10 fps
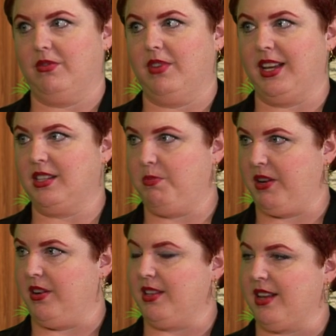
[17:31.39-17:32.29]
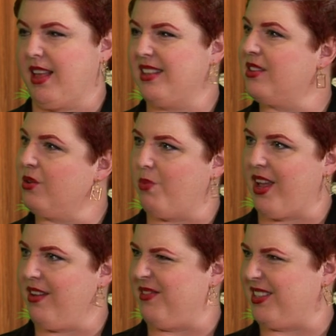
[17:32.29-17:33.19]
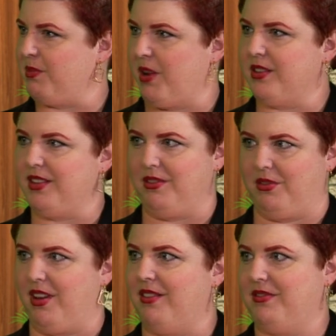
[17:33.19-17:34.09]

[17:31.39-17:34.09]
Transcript: experience, like that's their way of expressing their love,